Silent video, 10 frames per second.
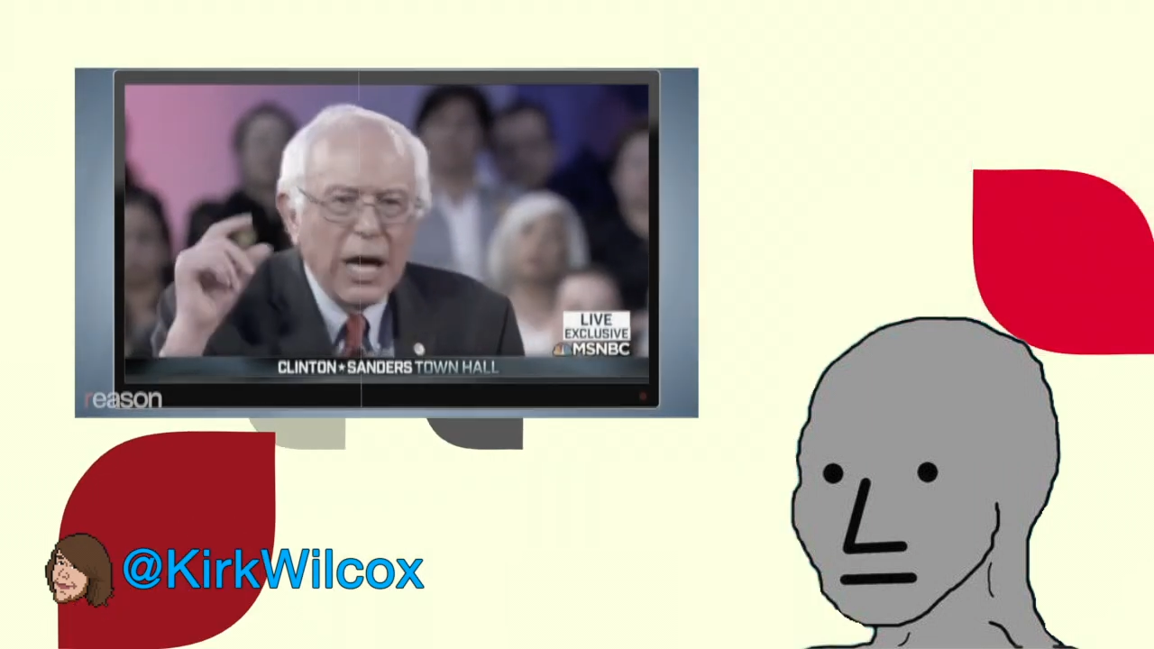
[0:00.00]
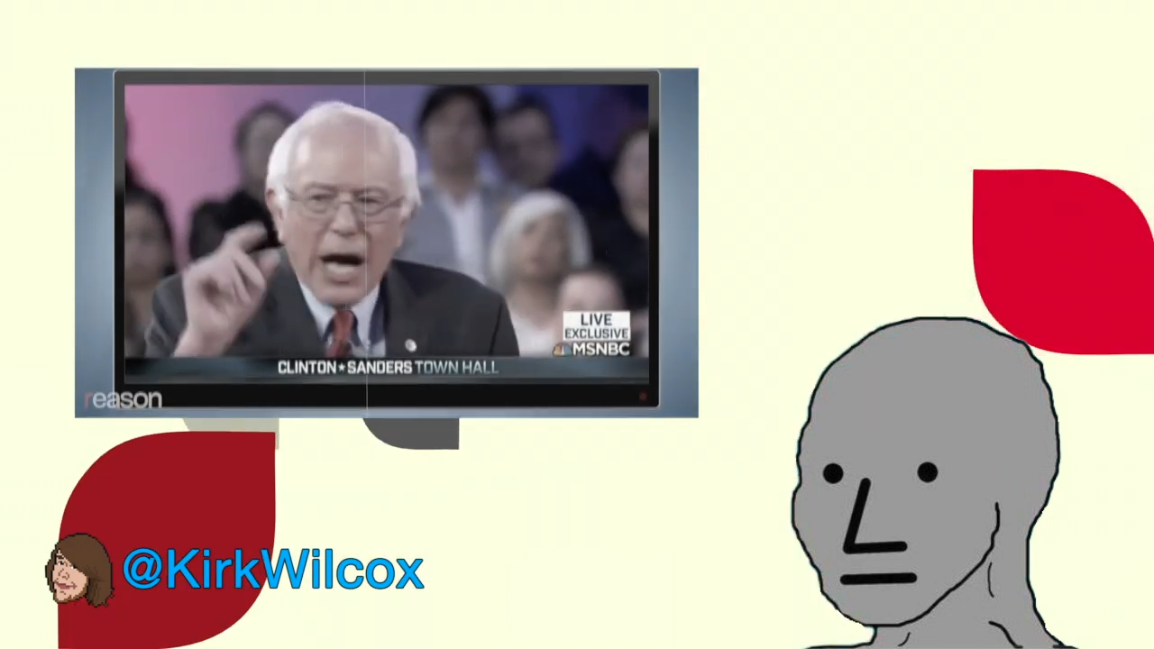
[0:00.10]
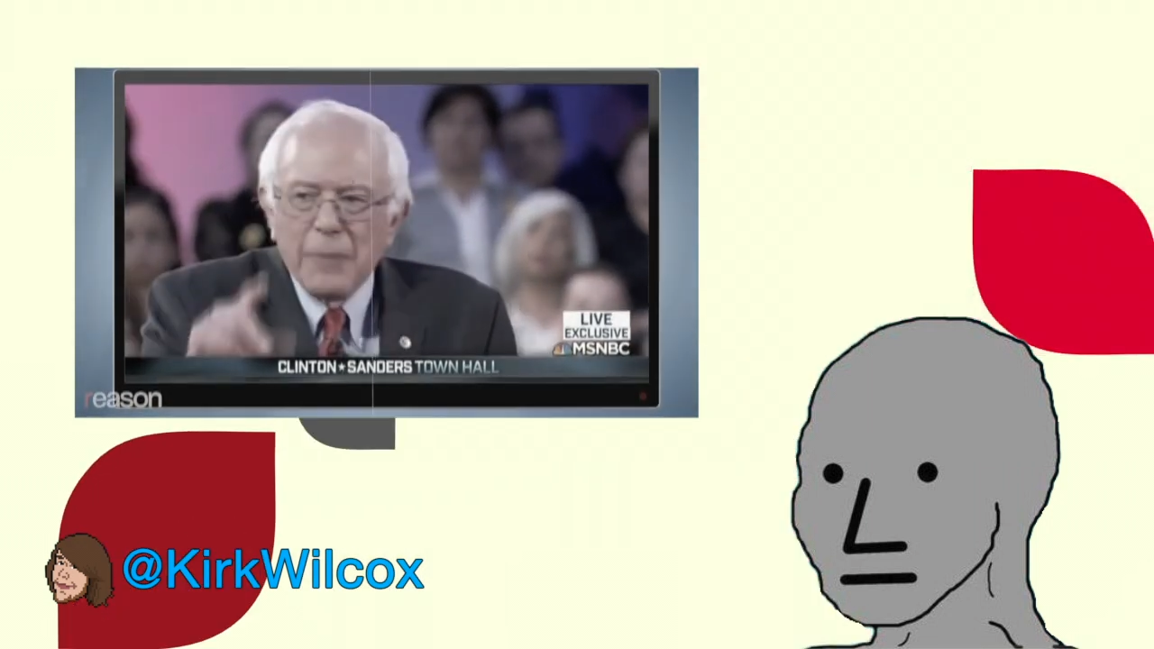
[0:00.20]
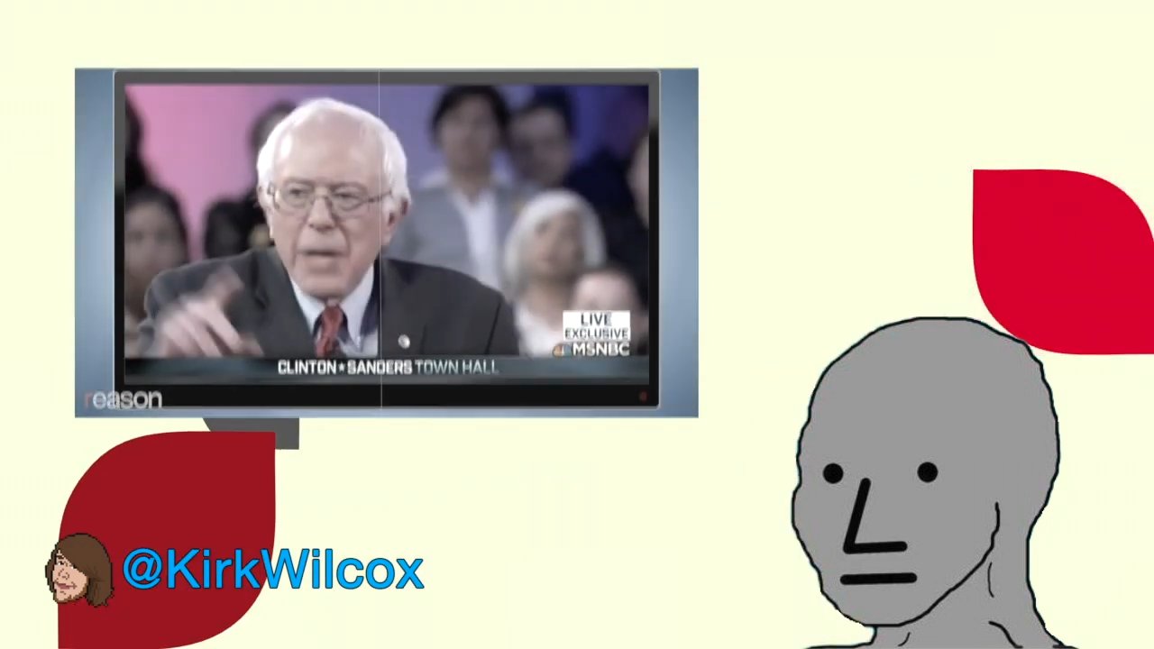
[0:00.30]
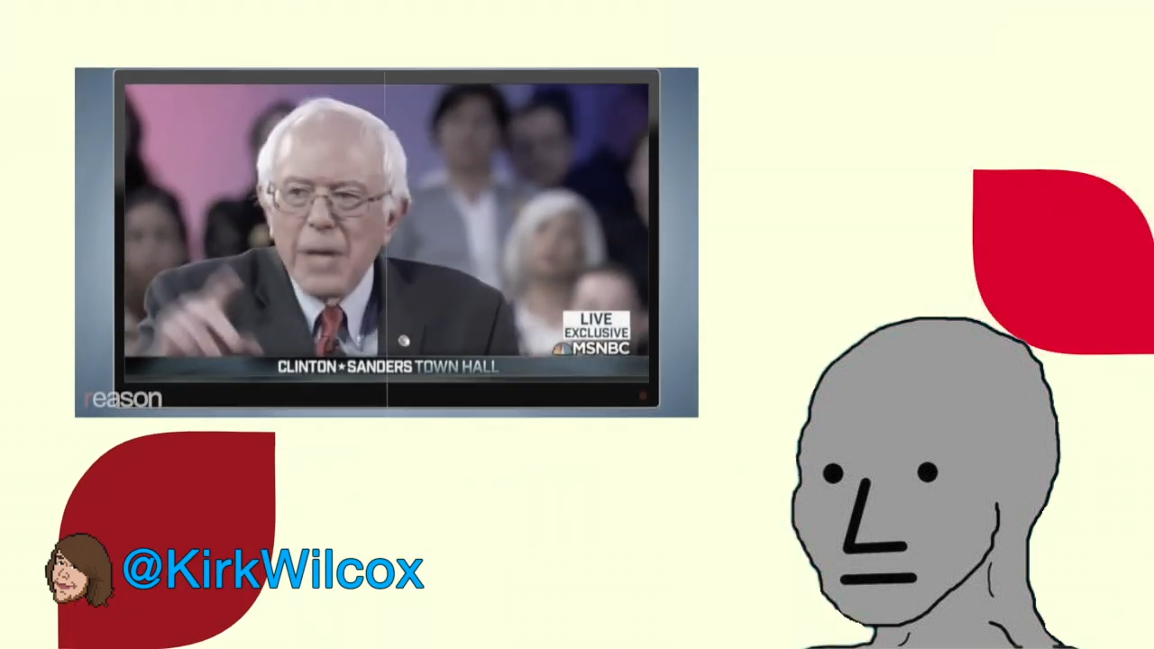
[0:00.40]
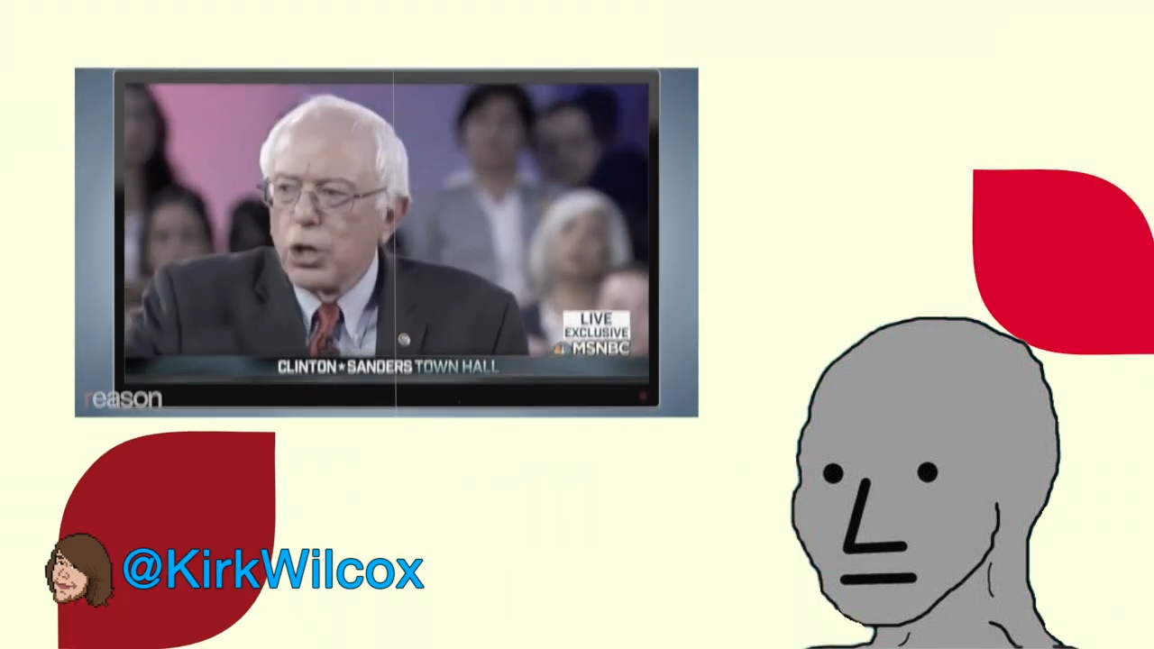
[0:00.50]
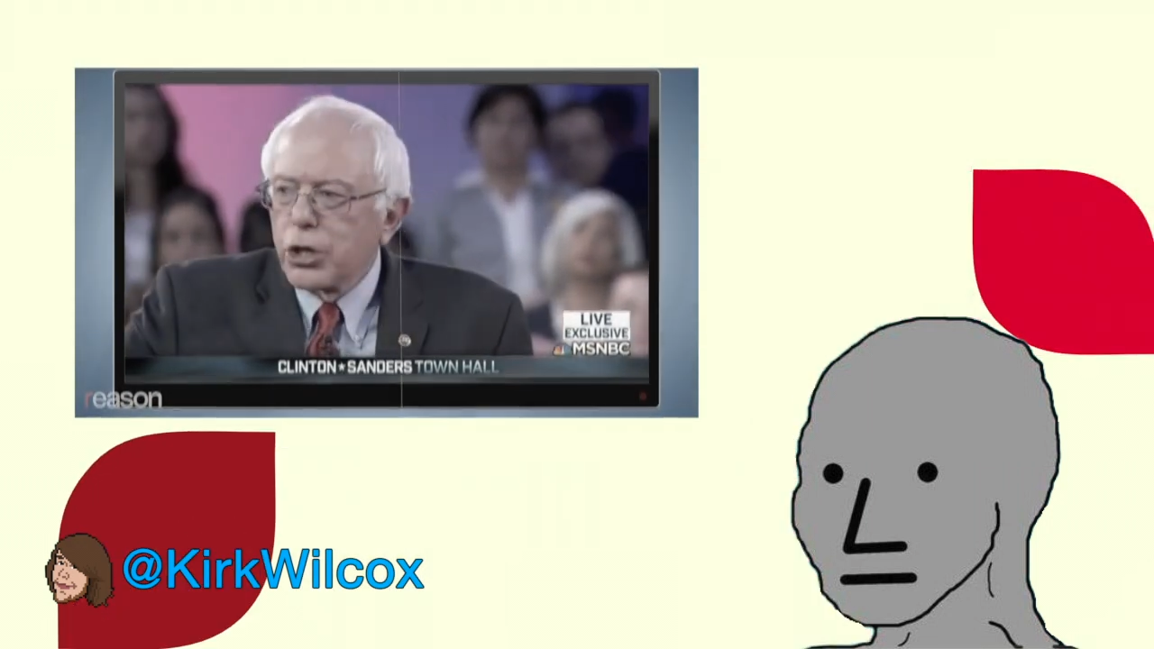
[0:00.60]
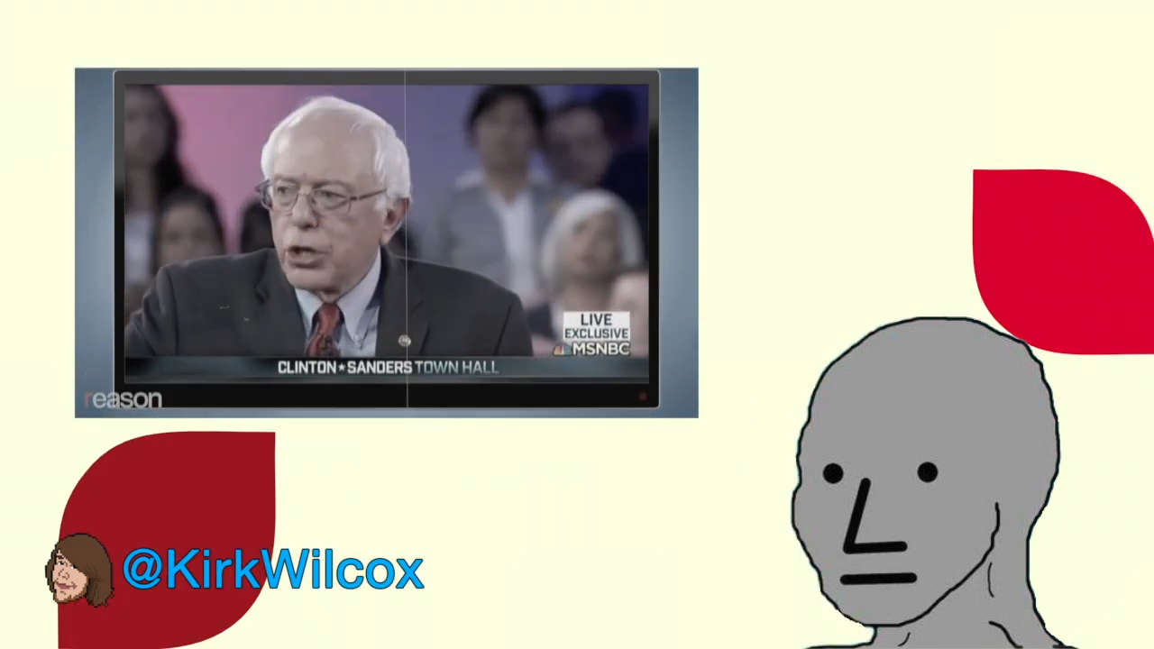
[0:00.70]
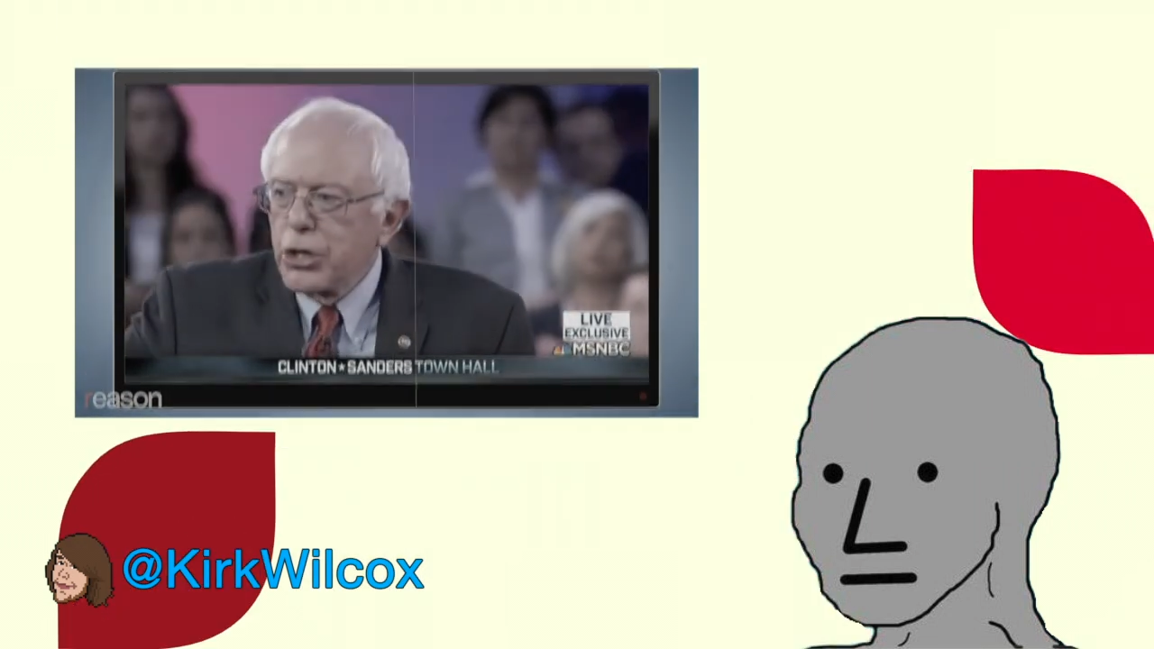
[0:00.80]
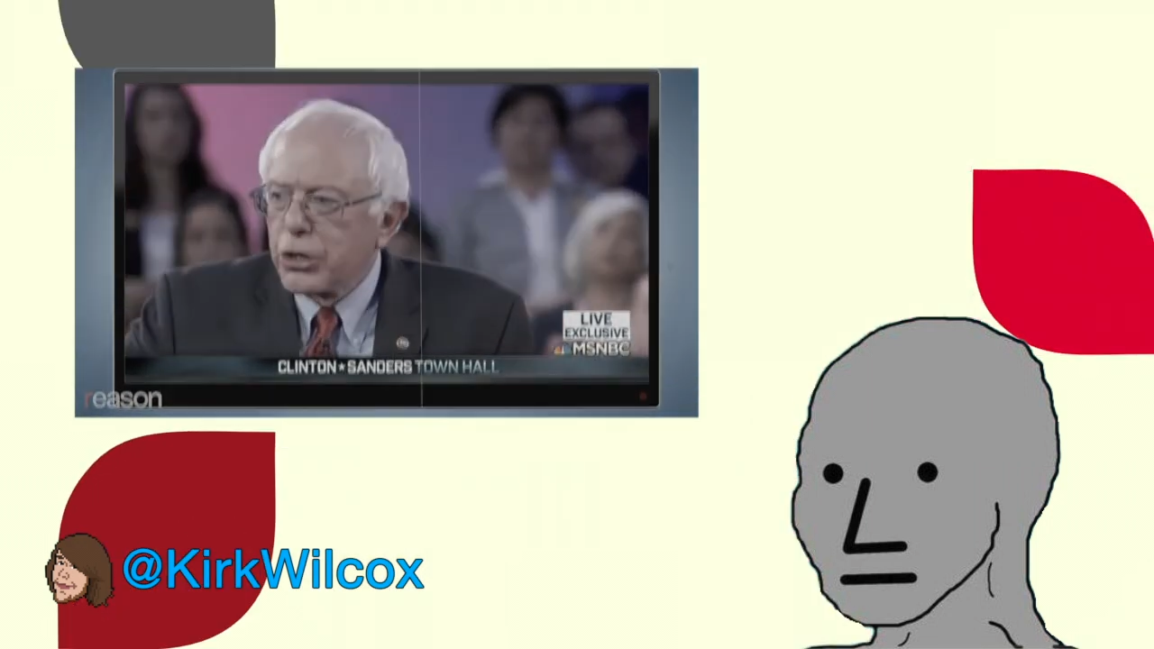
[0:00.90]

I'm not looking